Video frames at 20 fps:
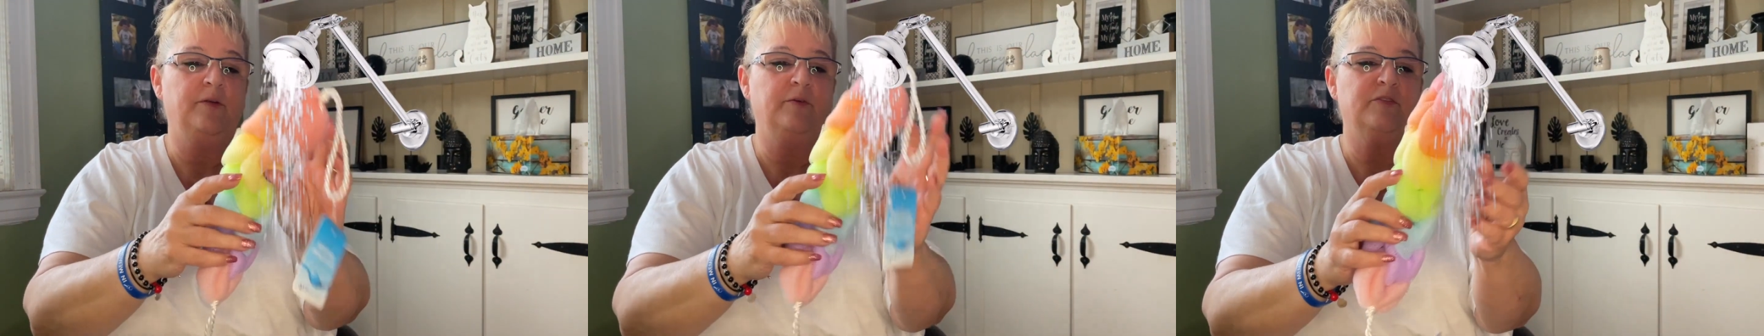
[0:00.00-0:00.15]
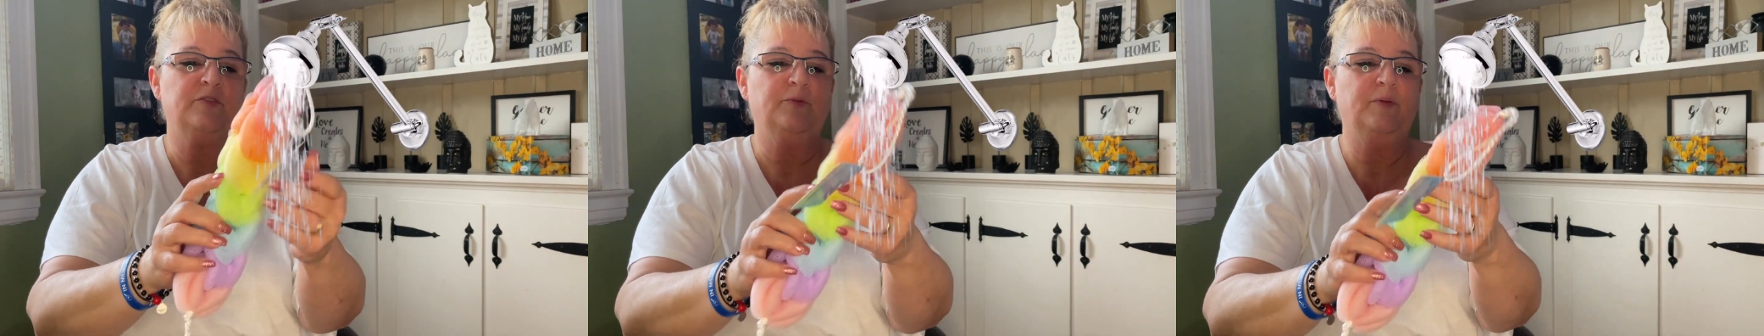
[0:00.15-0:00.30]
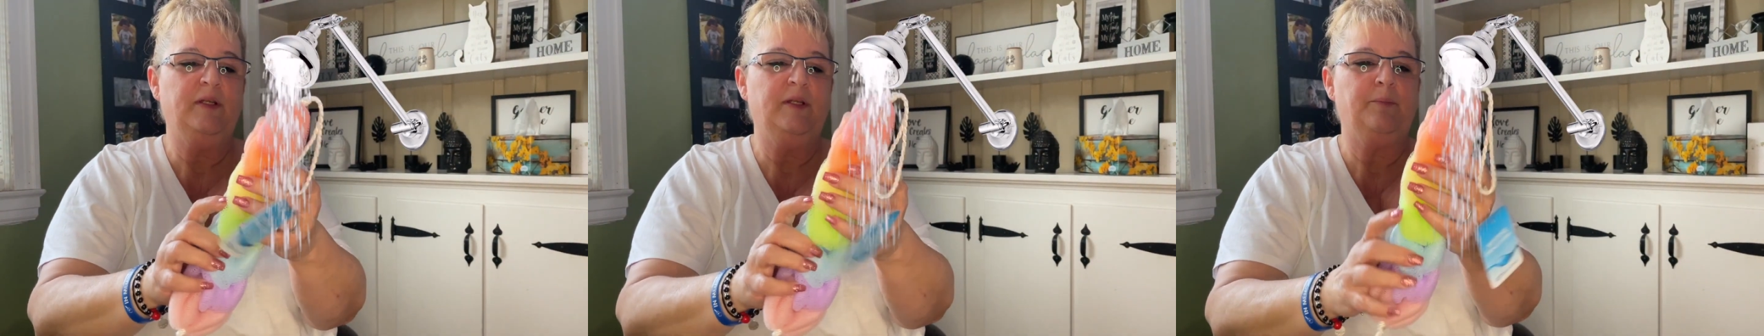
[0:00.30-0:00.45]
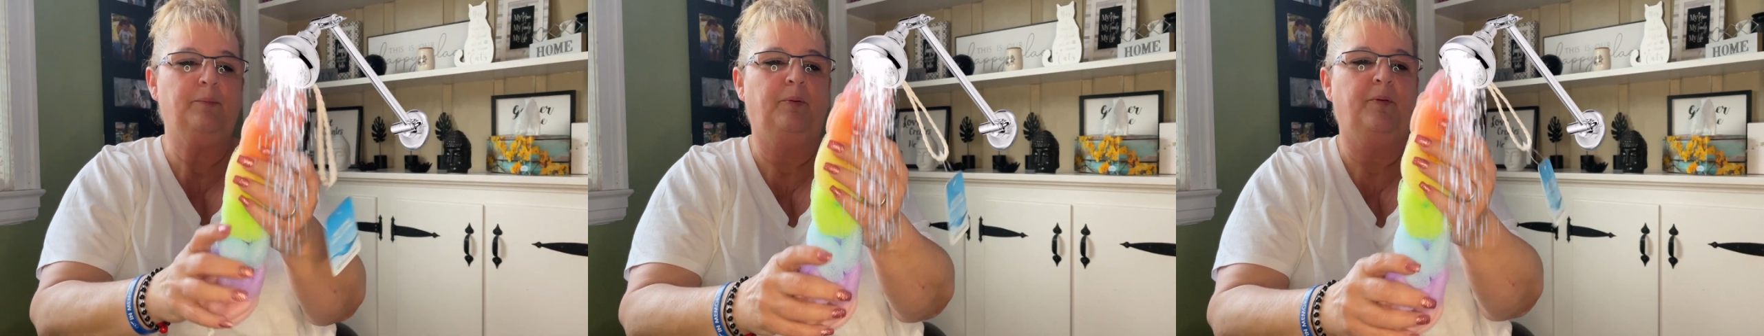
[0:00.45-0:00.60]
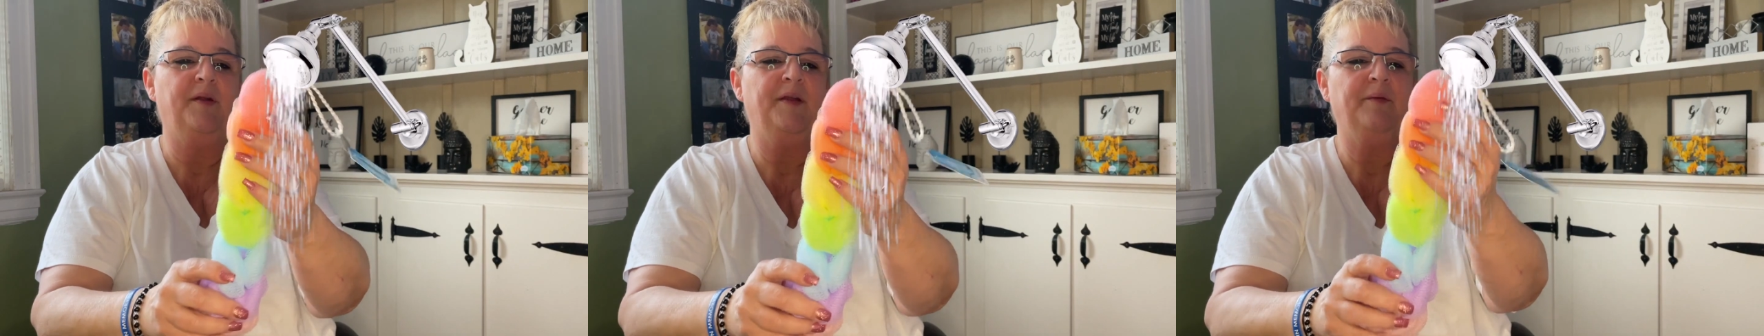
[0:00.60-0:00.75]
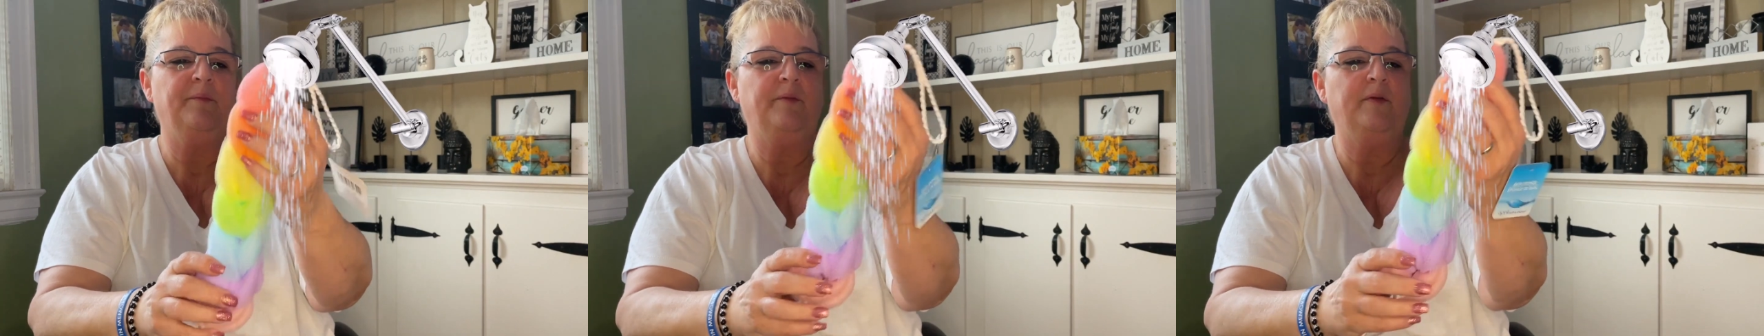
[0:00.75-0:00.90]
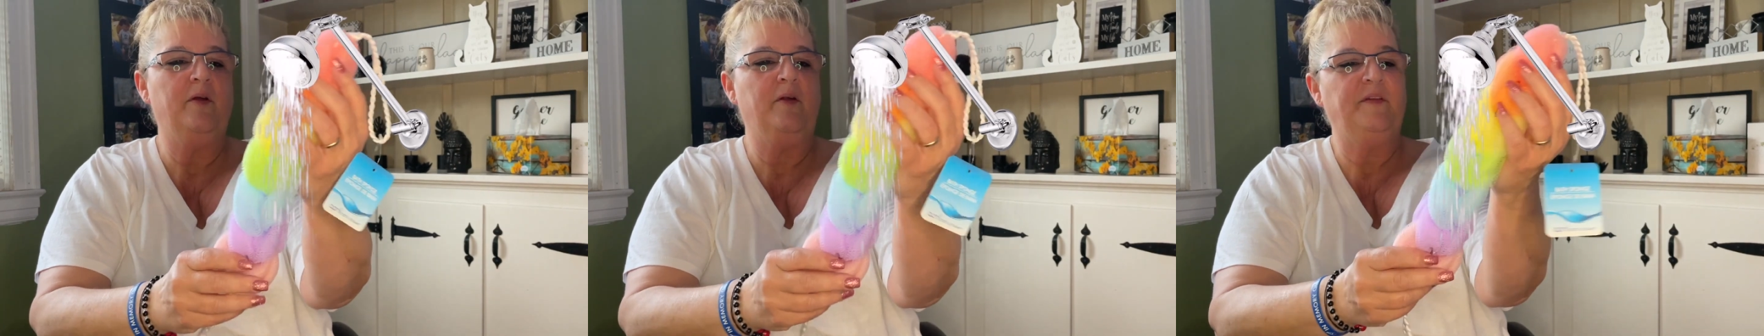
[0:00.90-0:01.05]
it was really pretty
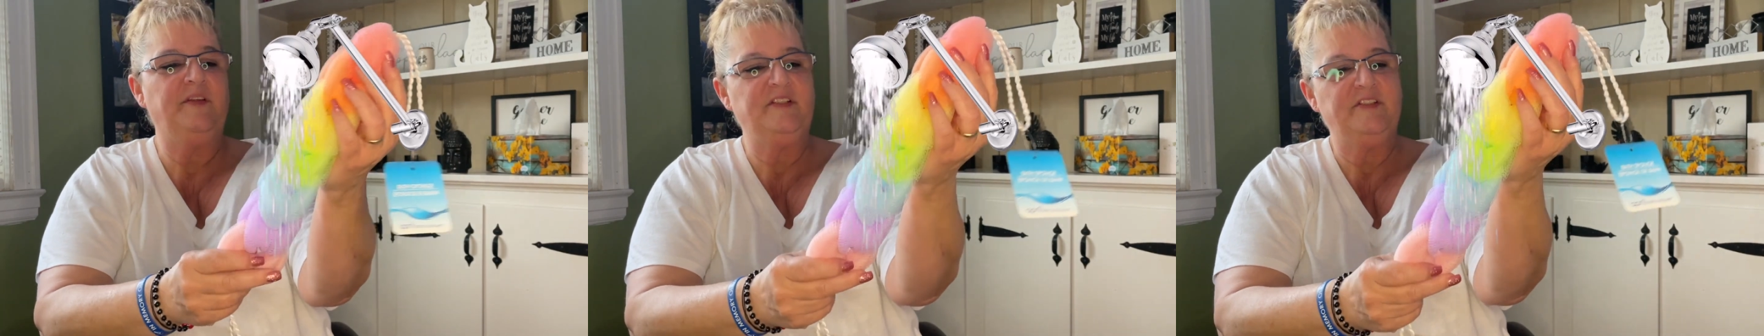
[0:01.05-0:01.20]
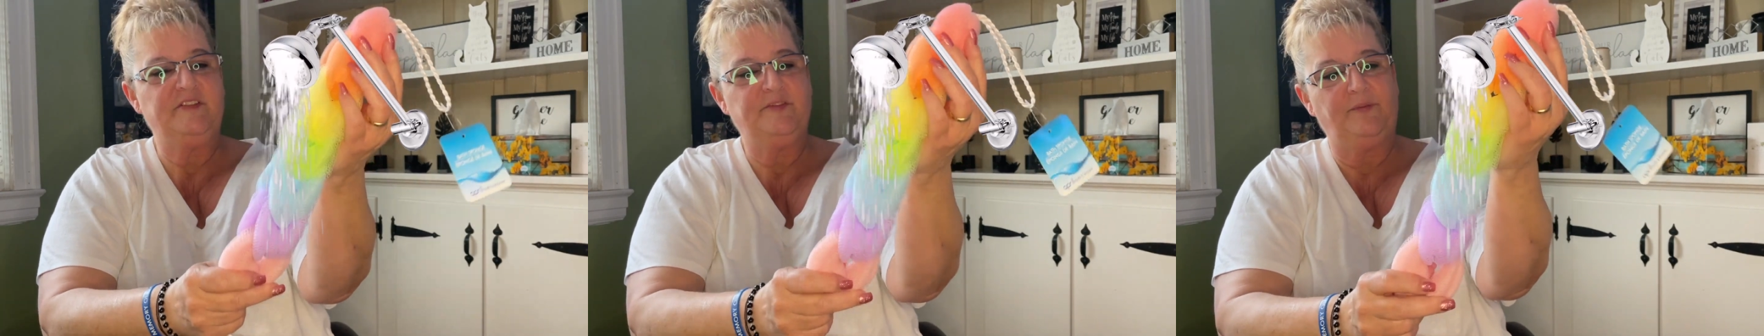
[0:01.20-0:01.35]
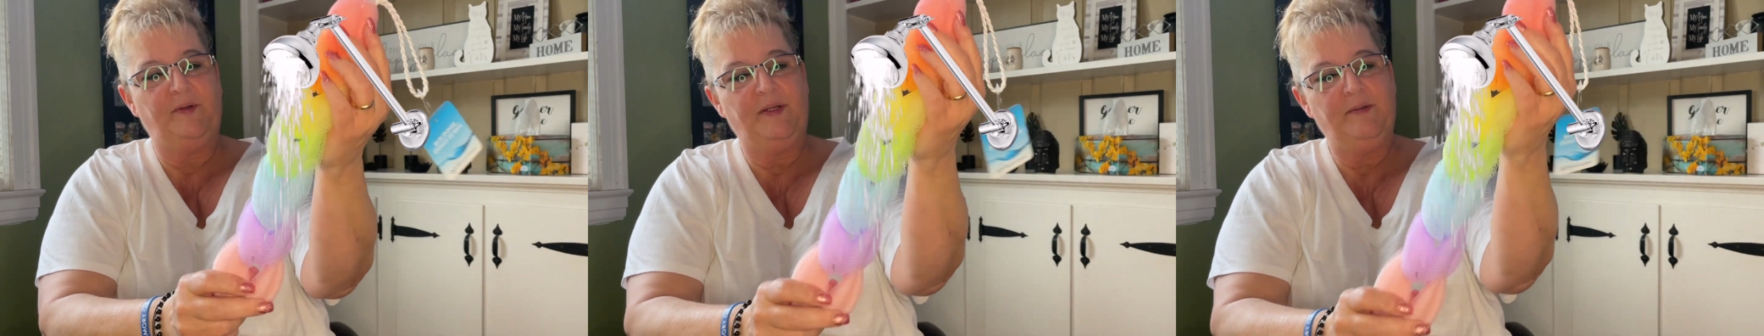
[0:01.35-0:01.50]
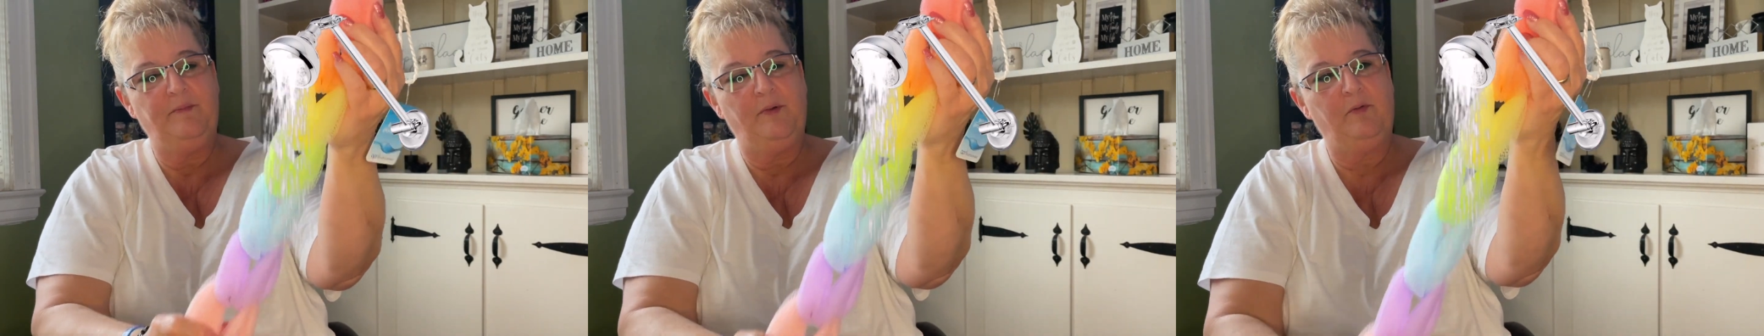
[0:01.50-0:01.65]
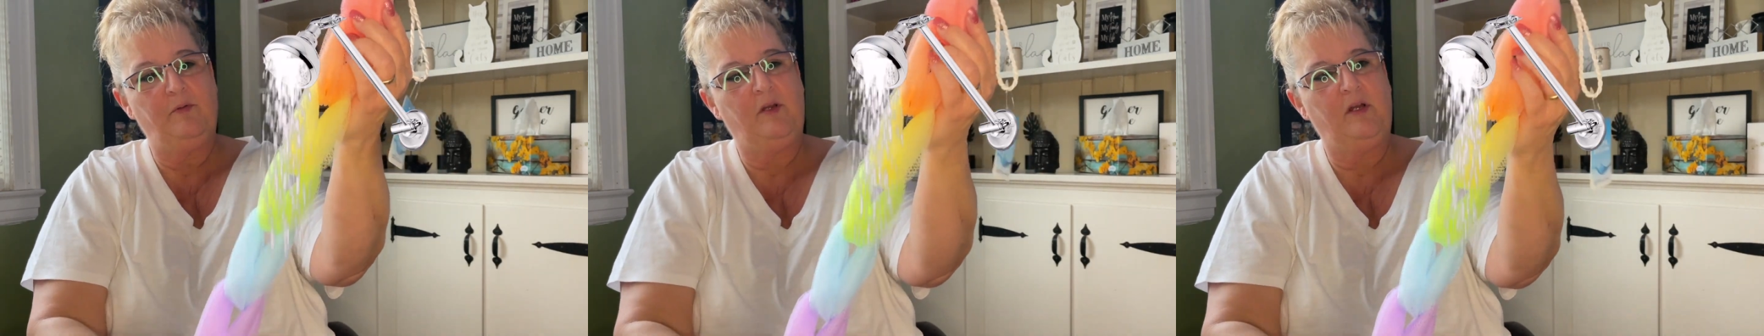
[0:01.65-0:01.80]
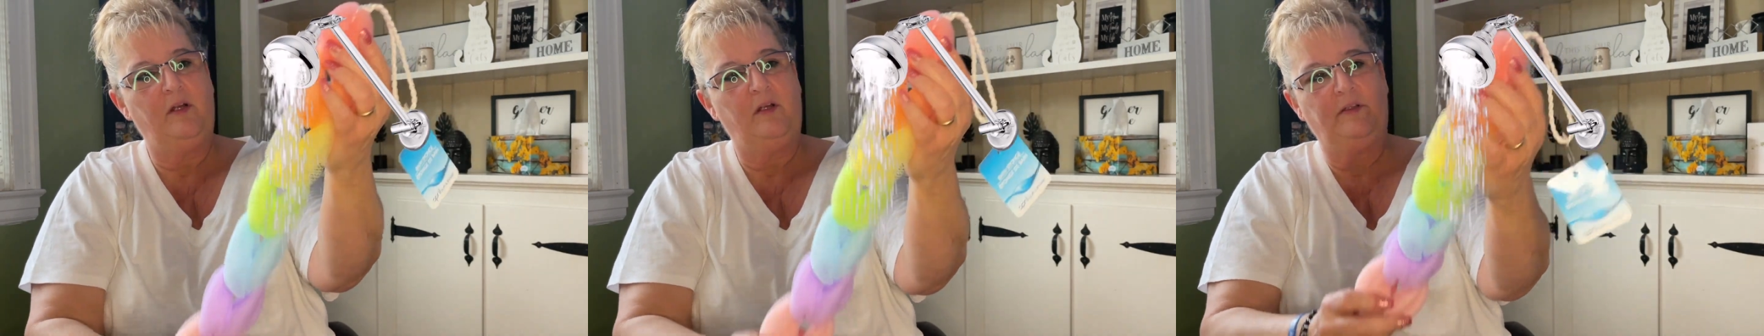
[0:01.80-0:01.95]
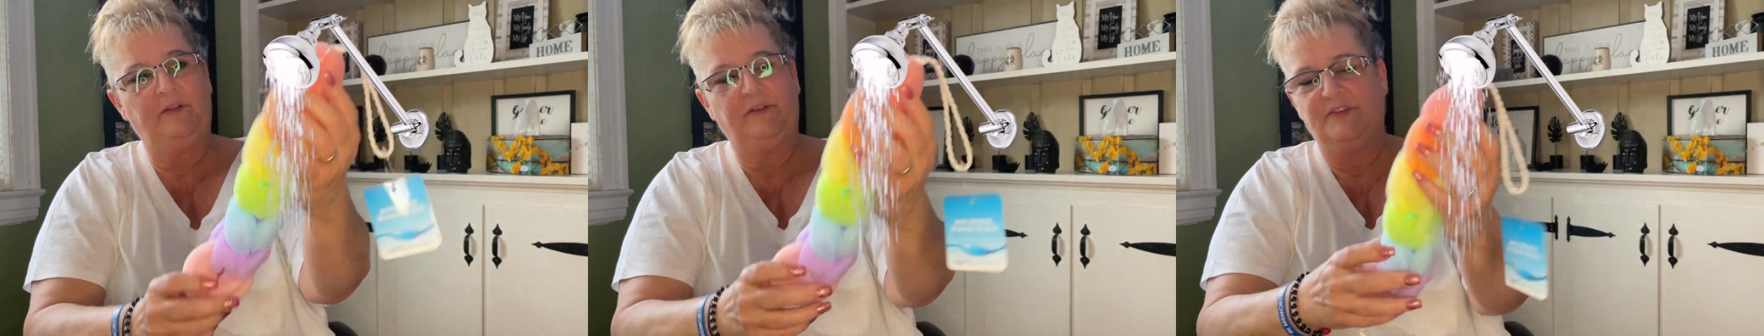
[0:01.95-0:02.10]
with all these rainbow
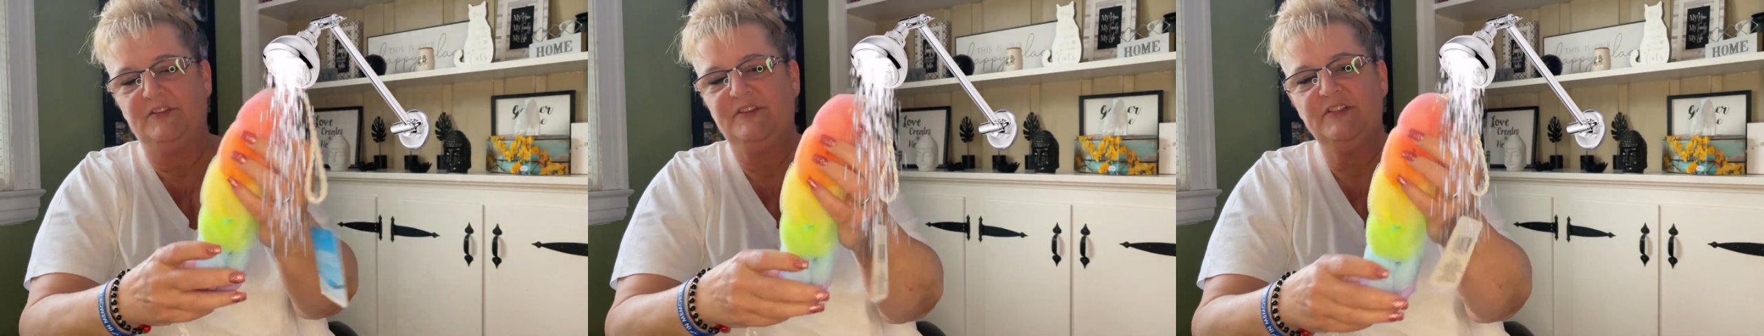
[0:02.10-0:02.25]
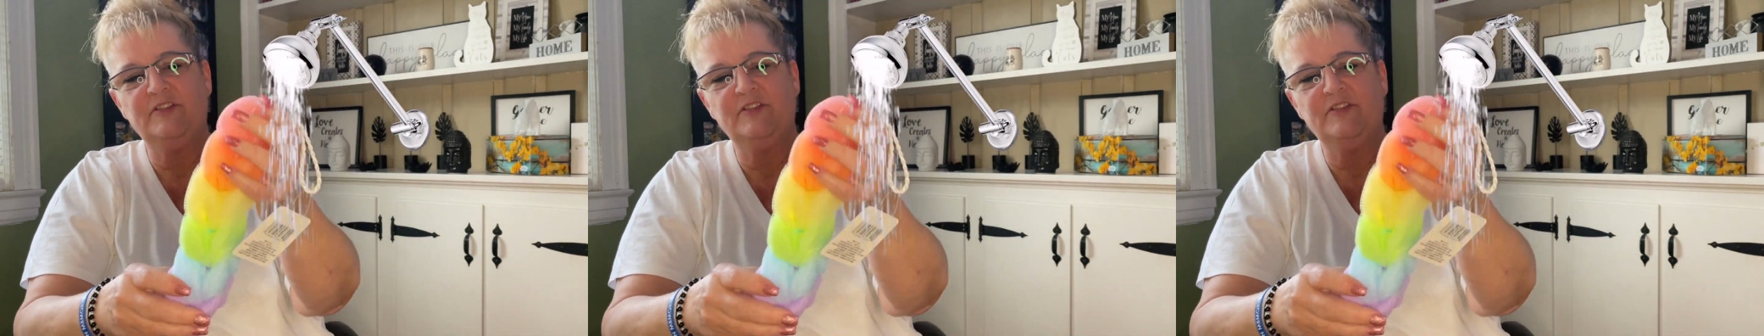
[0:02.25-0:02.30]
colors.